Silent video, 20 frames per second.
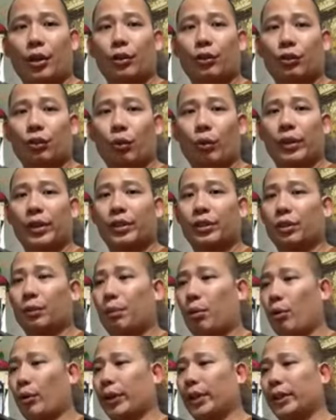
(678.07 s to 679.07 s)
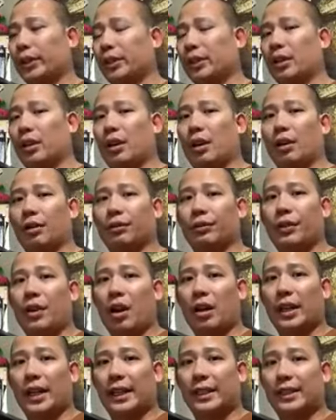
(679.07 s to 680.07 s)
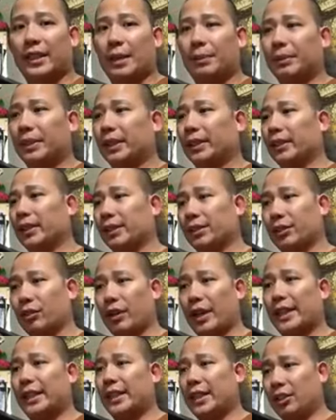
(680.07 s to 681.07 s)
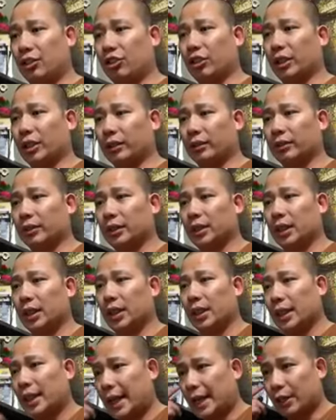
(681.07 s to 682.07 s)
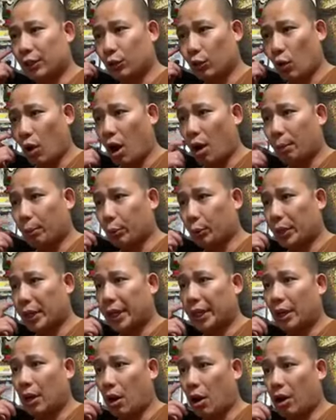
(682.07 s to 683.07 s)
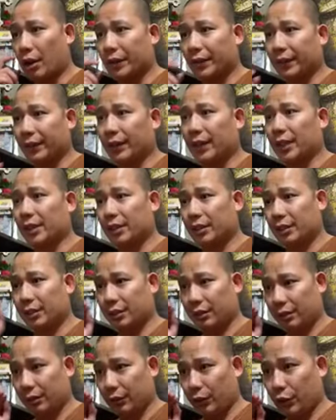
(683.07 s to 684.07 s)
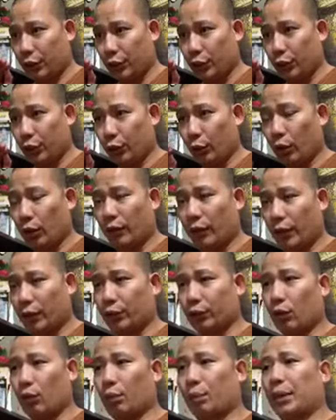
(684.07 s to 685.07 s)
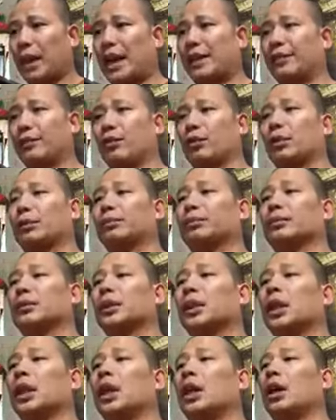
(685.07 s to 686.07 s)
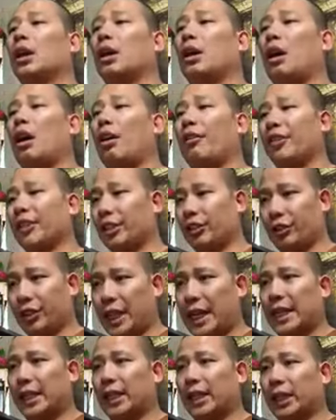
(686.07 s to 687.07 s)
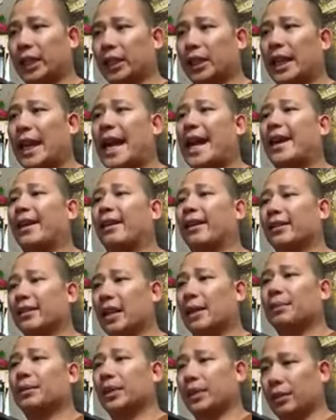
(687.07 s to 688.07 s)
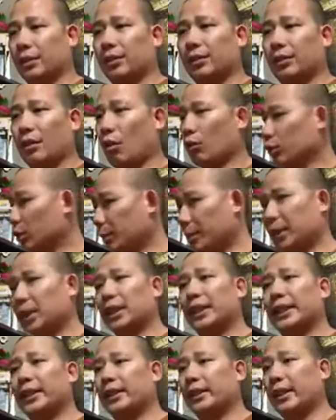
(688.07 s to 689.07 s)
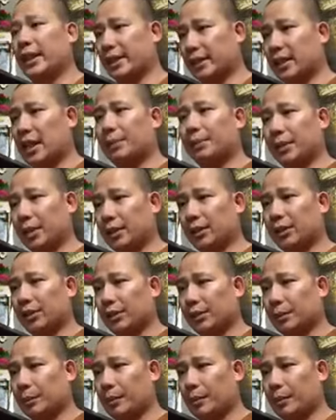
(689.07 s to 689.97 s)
So what is the point of not accepting this great teaching and to operate on this universal platform of understanding and acceptance, ultimately acceptance?